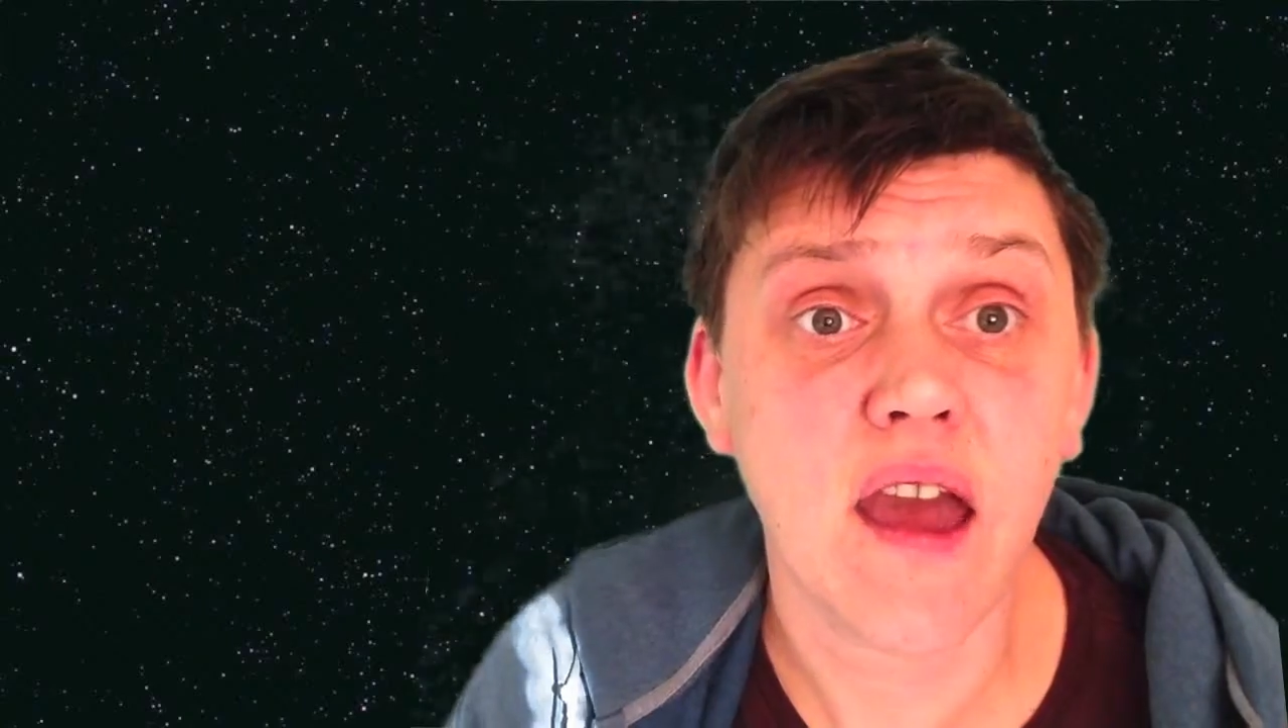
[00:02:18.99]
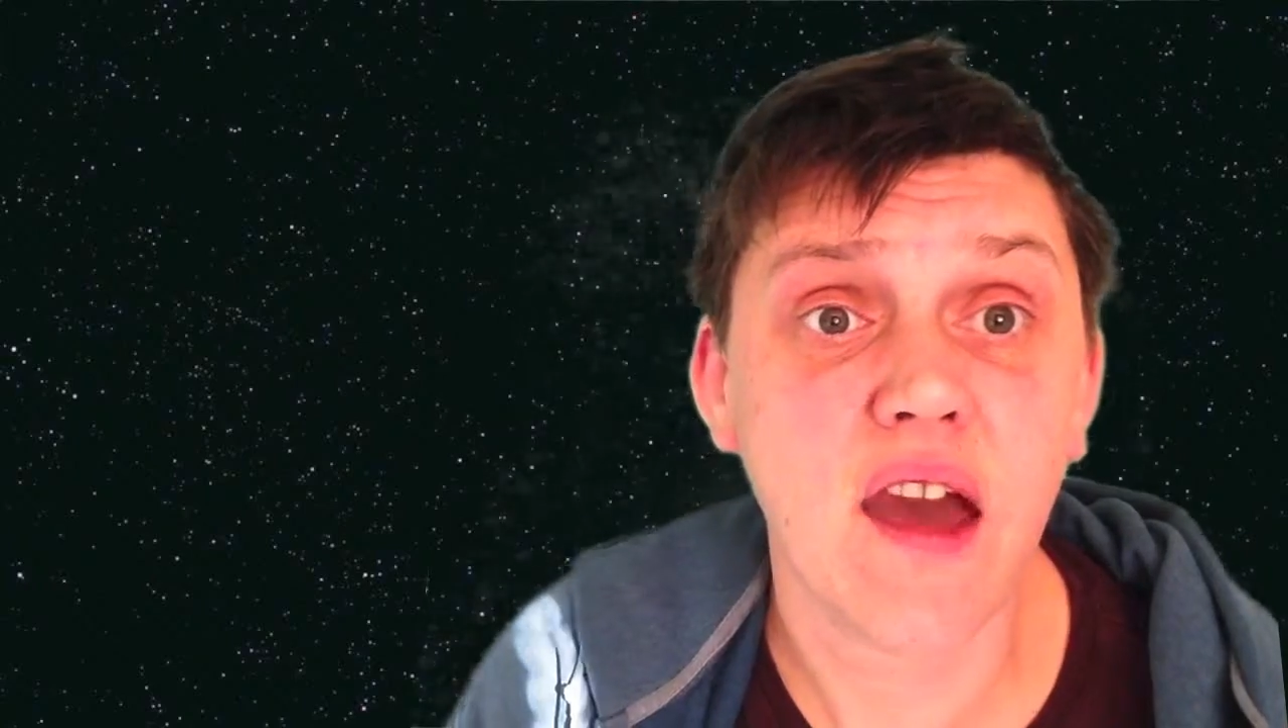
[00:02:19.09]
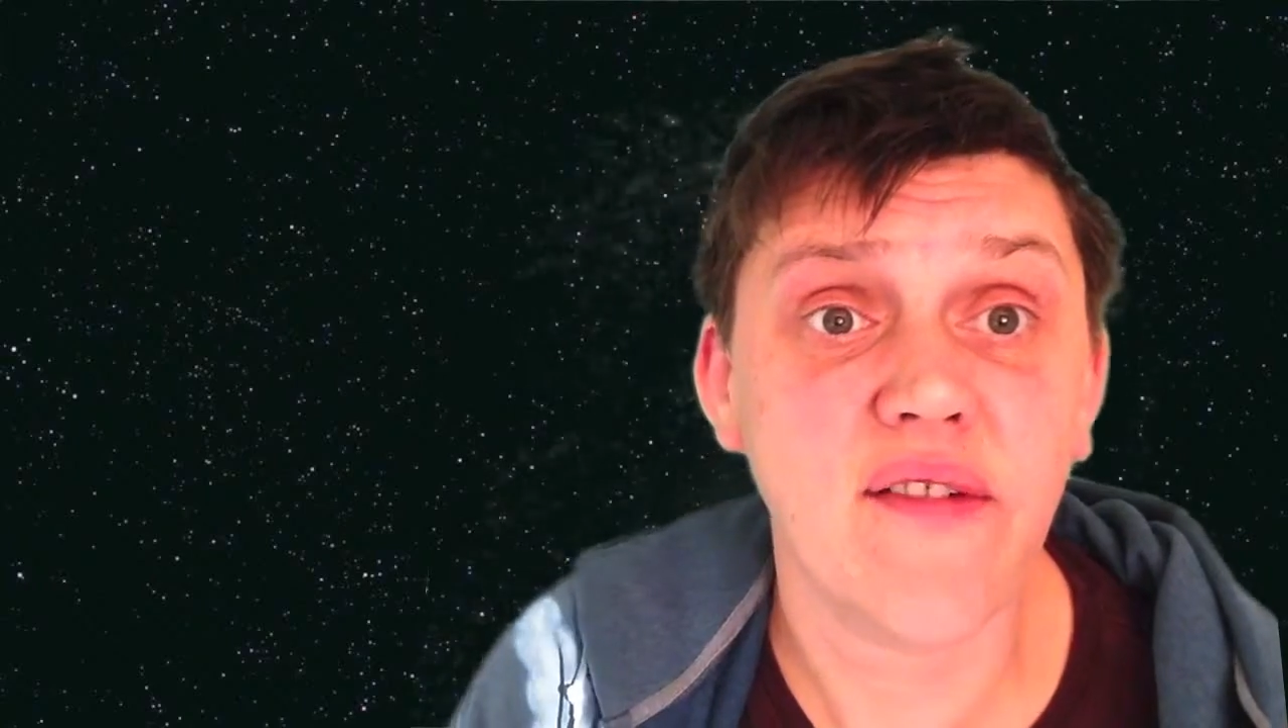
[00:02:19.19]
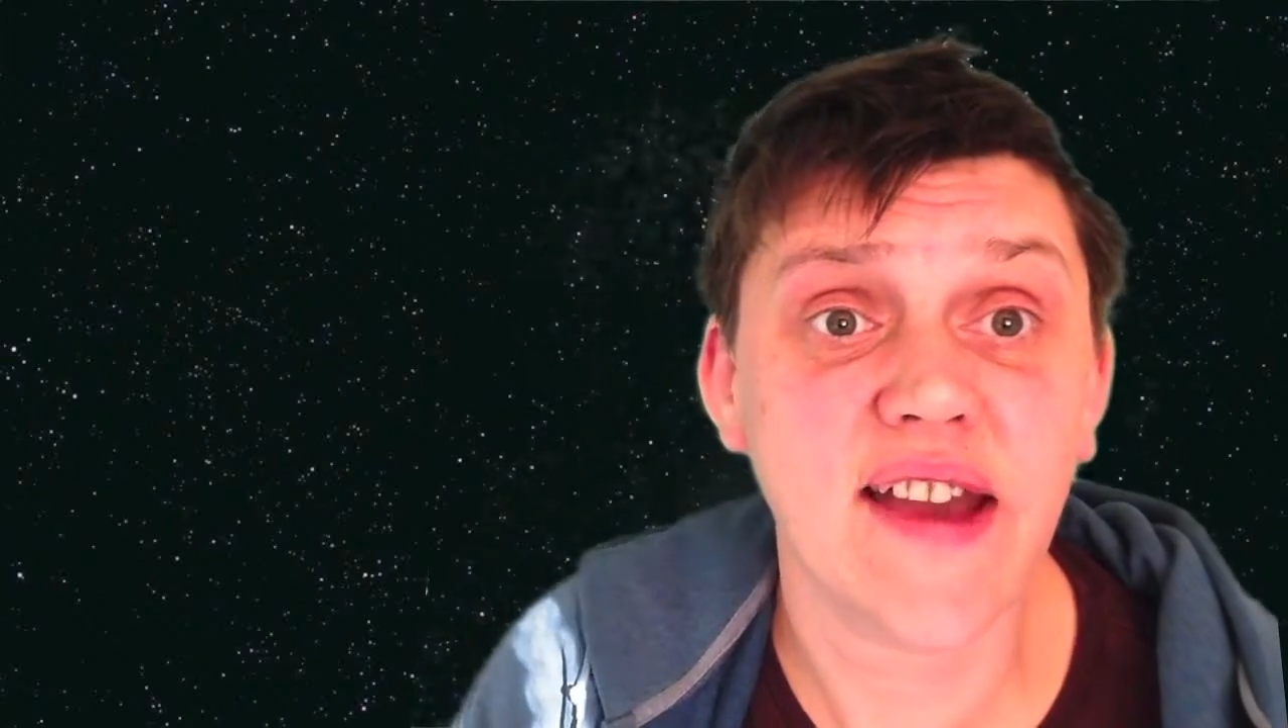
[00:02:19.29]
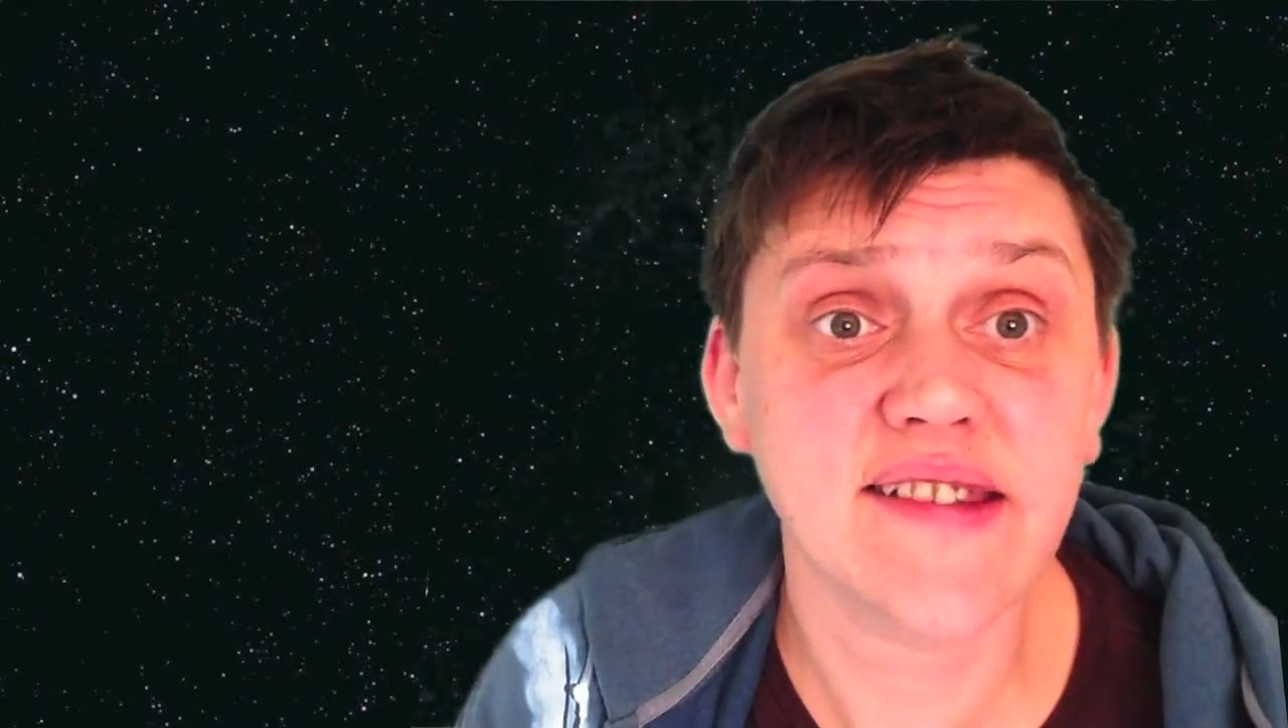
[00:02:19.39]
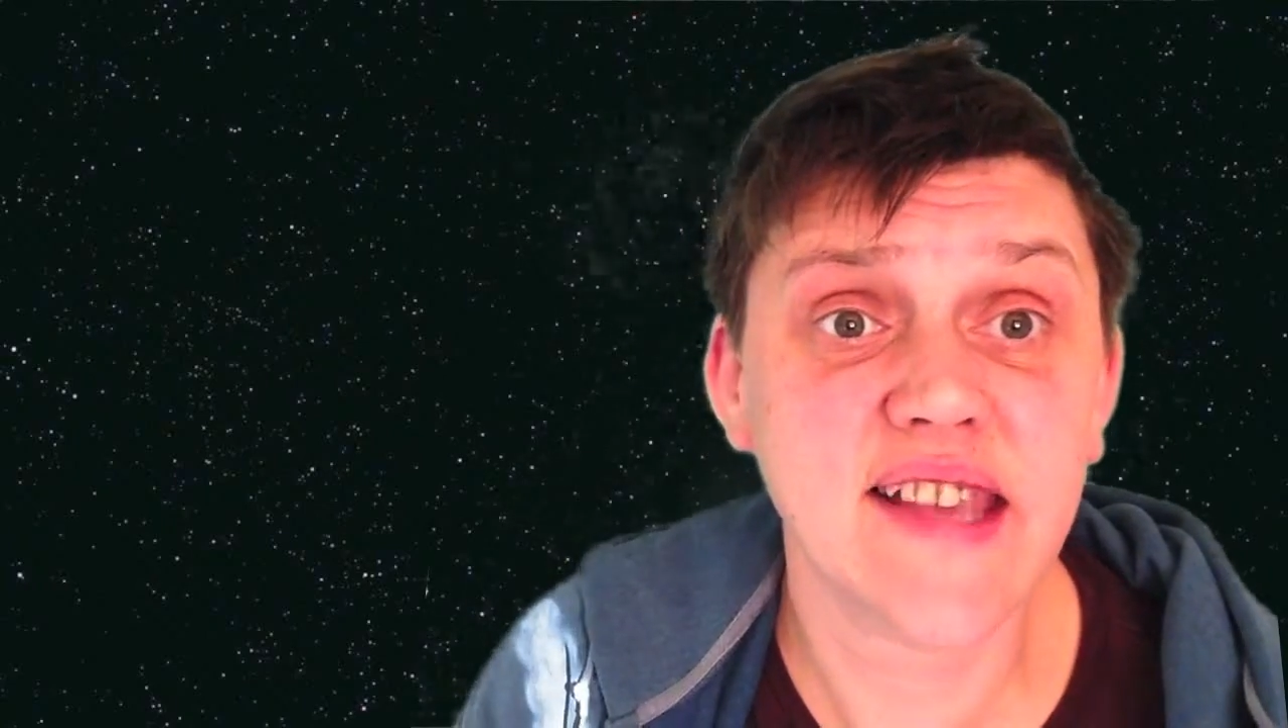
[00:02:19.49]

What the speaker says: of our